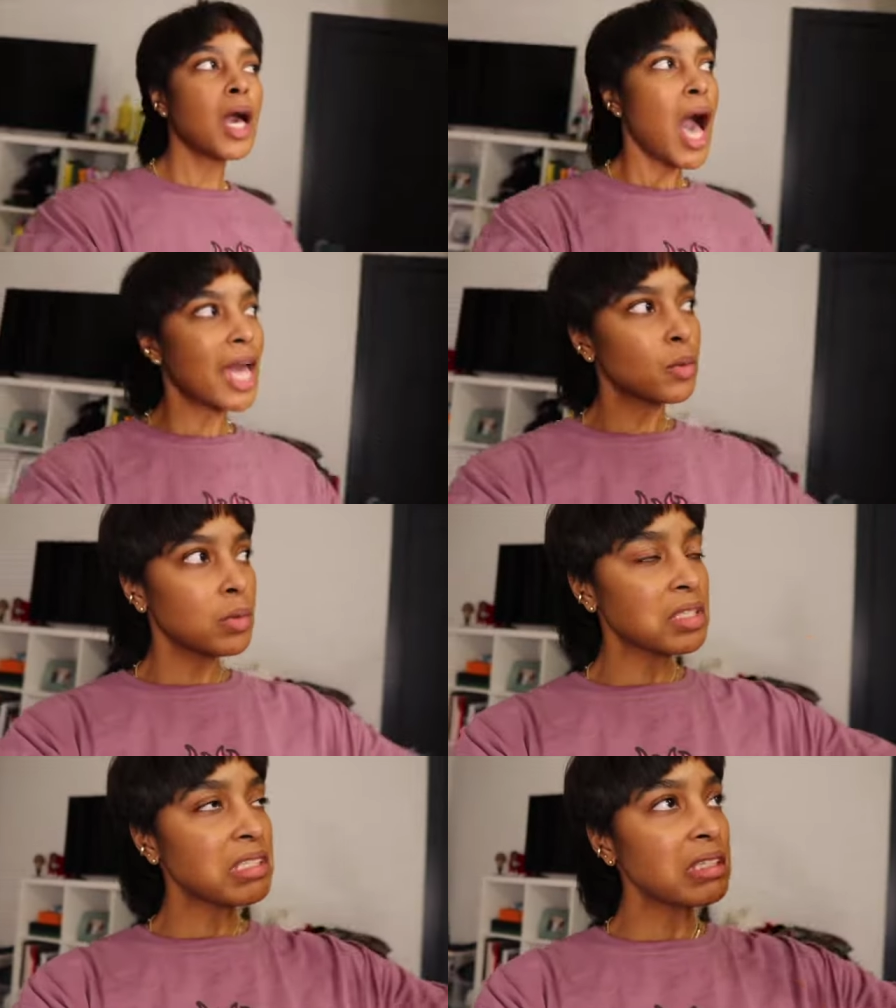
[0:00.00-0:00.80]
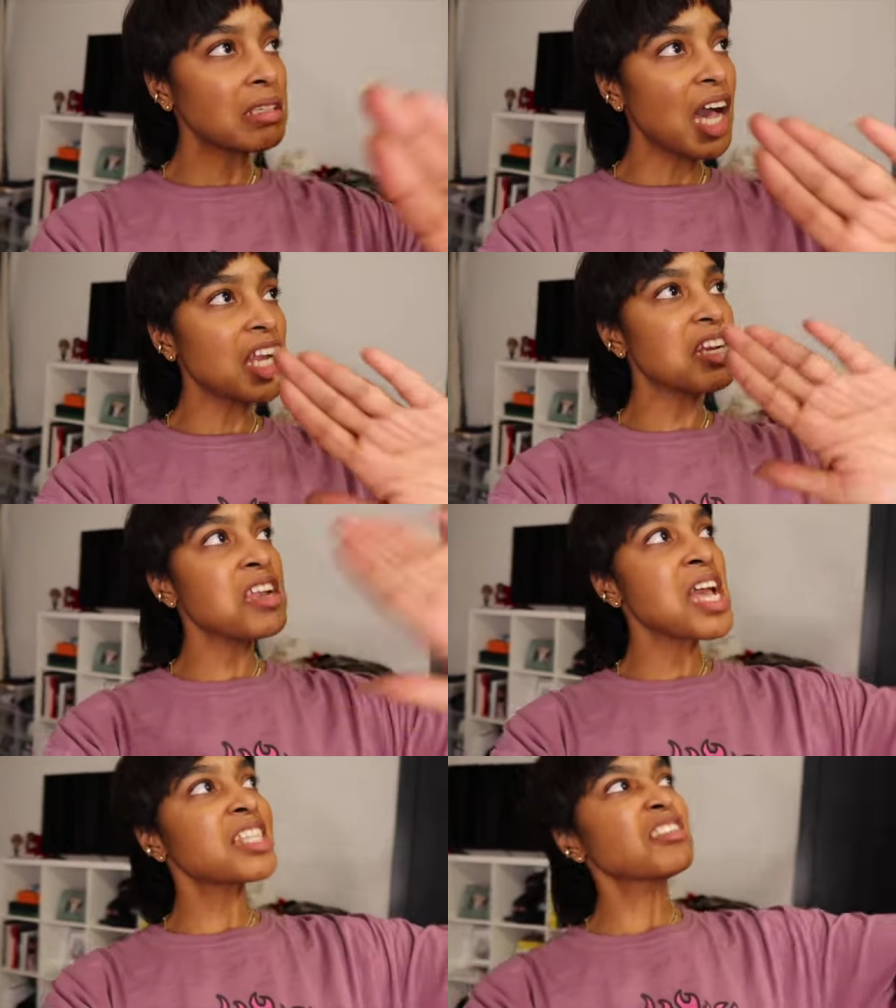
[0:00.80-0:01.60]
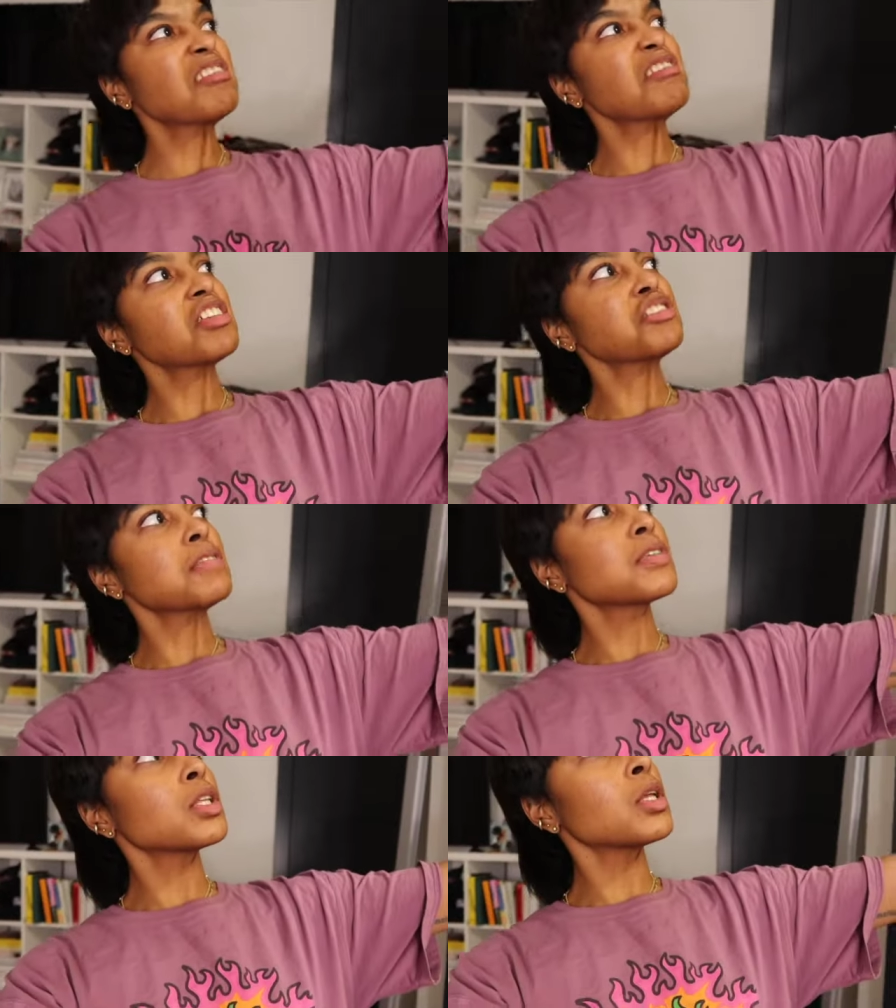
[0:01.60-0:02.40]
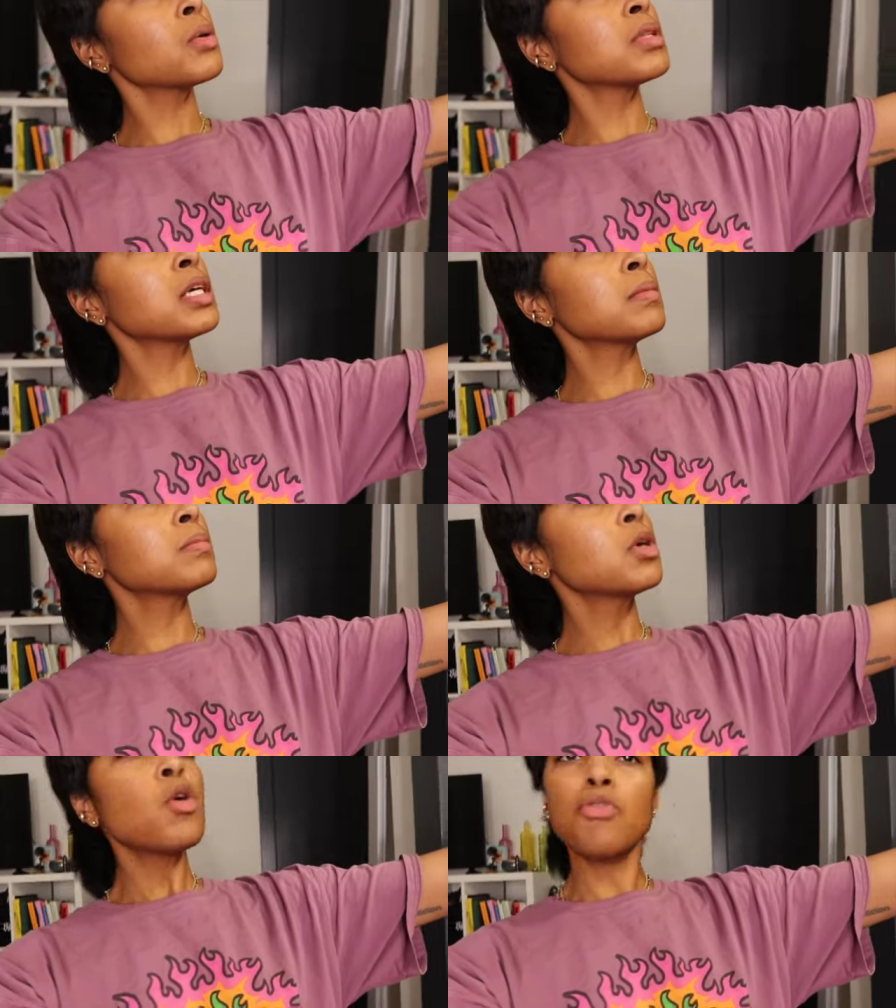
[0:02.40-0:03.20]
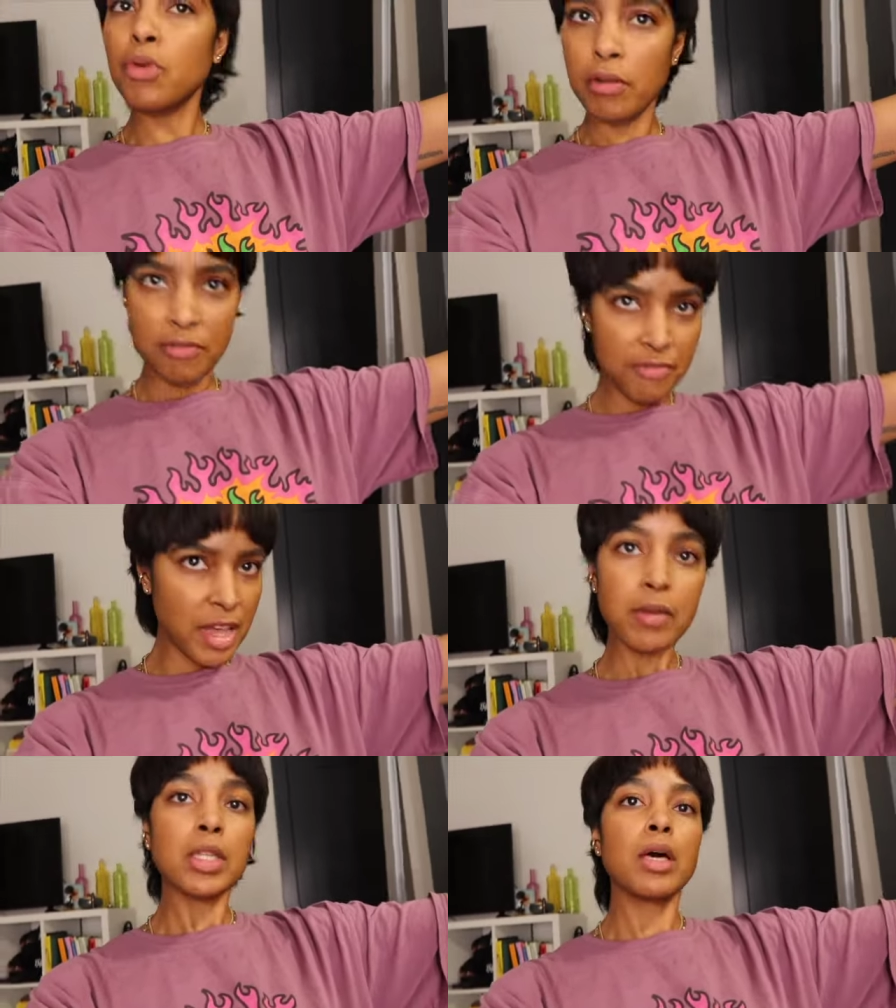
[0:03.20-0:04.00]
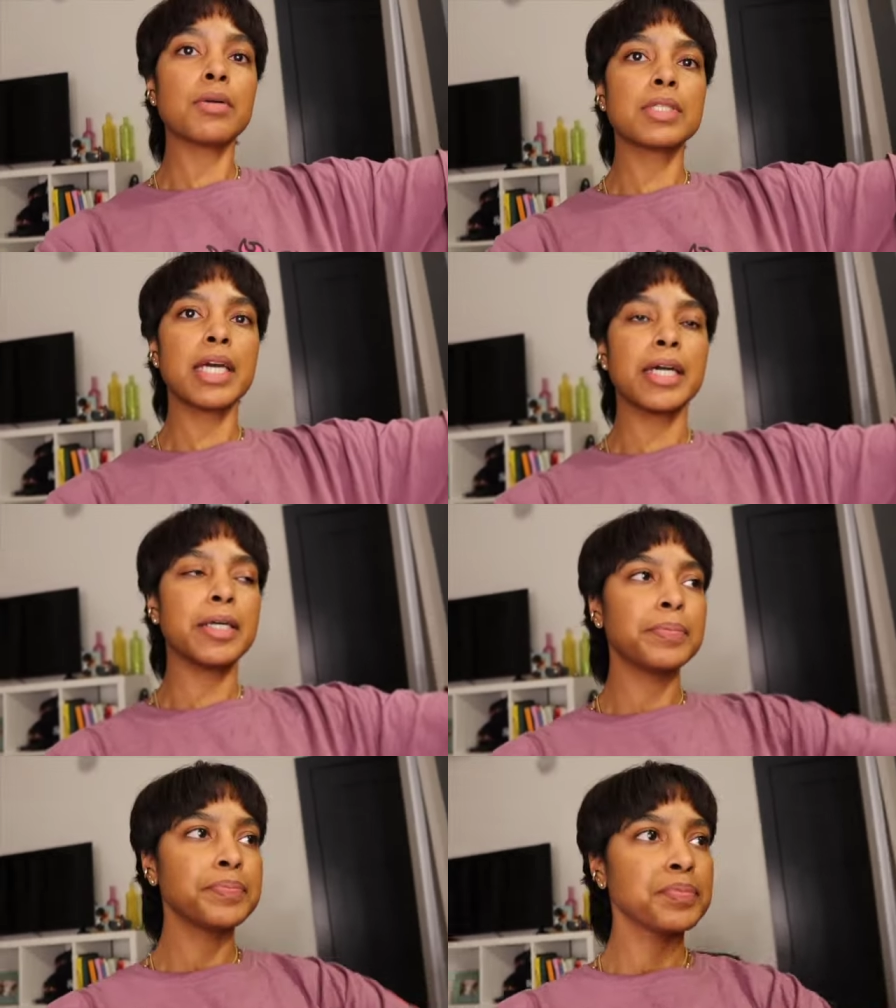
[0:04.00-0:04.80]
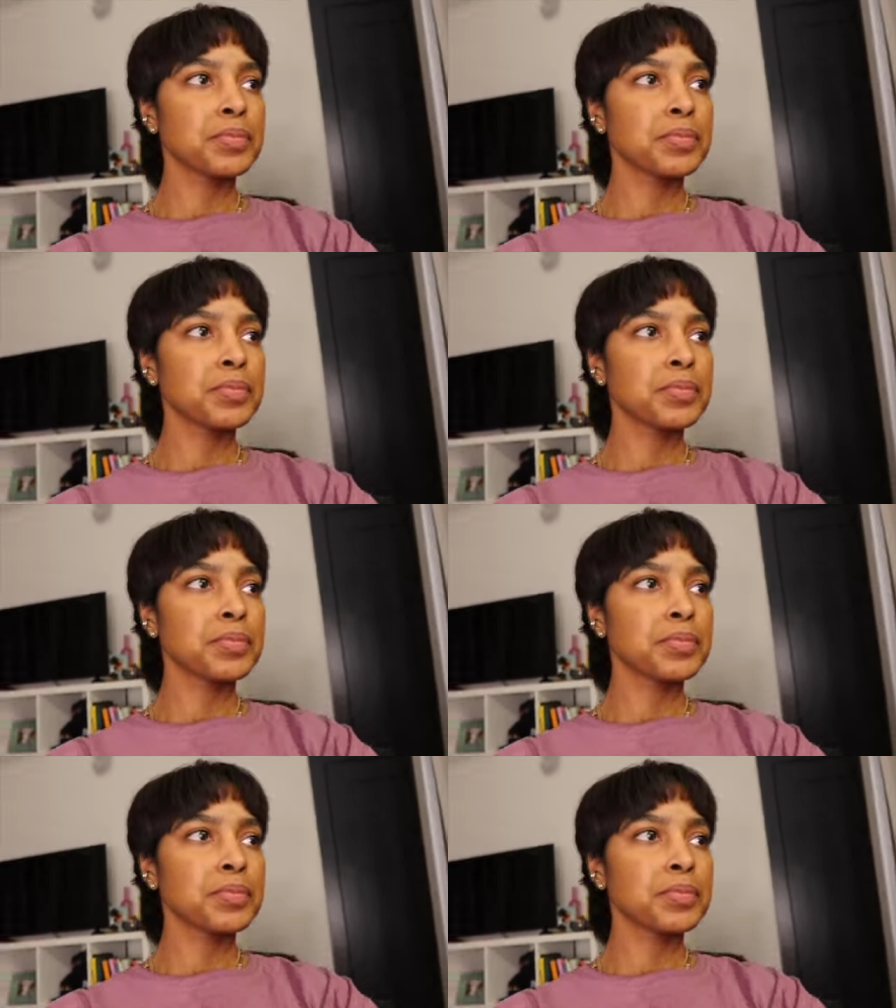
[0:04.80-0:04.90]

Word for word: I don't wanna see not nan stitch of clothing for a very long time.